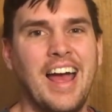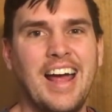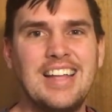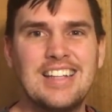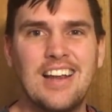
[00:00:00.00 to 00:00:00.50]

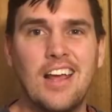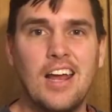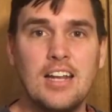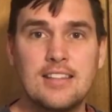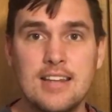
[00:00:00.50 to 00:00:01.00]
And
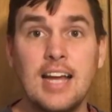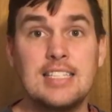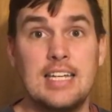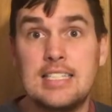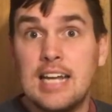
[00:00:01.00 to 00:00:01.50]
it's
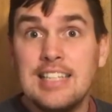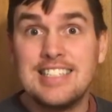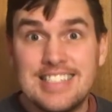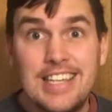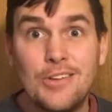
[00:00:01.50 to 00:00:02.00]
nice. It's nice
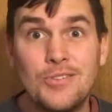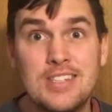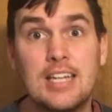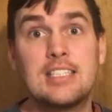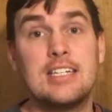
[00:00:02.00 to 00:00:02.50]
to see those things,